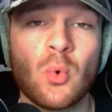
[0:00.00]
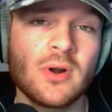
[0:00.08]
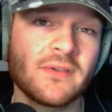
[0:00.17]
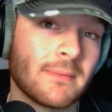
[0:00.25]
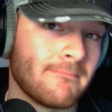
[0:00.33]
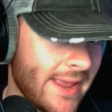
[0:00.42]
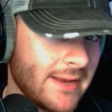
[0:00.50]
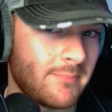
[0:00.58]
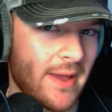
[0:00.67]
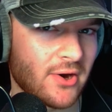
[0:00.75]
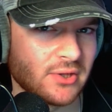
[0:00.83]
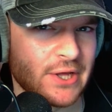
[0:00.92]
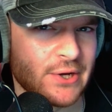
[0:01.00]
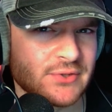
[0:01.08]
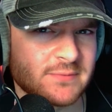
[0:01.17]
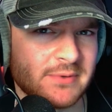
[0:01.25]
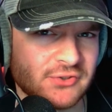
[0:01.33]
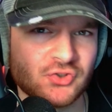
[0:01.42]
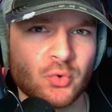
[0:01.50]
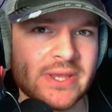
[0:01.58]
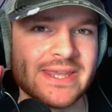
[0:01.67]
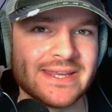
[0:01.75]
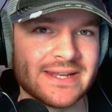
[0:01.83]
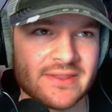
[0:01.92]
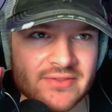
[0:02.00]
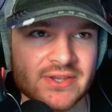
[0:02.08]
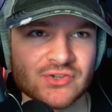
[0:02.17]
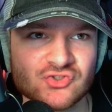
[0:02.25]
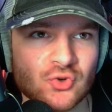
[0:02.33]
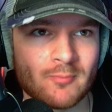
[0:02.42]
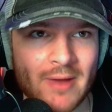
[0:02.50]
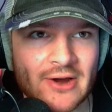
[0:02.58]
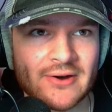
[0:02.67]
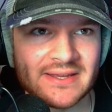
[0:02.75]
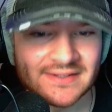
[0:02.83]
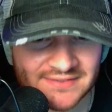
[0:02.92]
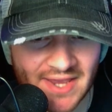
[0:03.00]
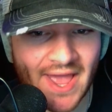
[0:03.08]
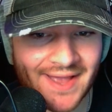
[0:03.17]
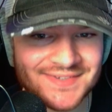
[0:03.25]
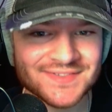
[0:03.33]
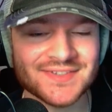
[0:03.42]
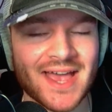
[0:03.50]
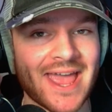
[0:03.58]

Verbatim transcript: one of the main parallels between the Sumerian texts